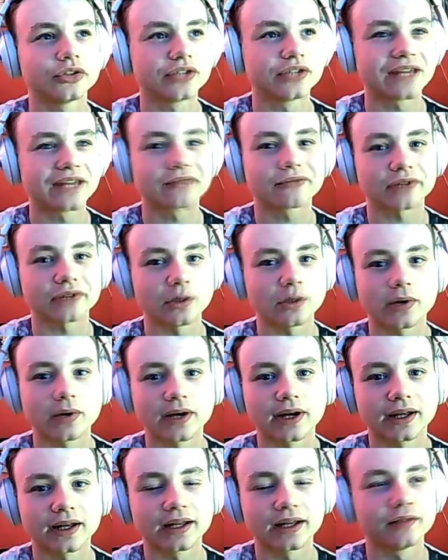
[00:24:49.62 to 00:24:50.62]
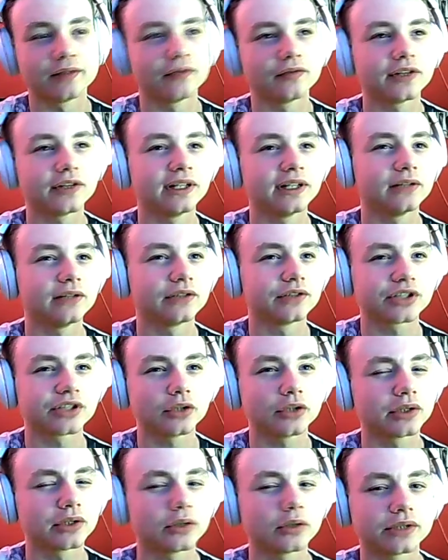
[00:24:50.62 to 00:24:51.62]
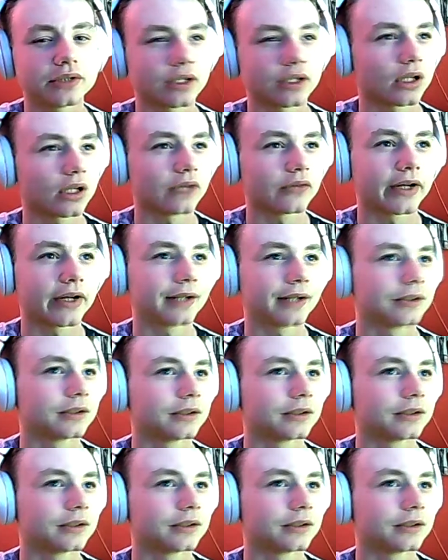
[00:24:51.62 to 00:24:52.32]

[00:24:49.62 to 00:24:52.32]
everywhere and feeling so guilty like that.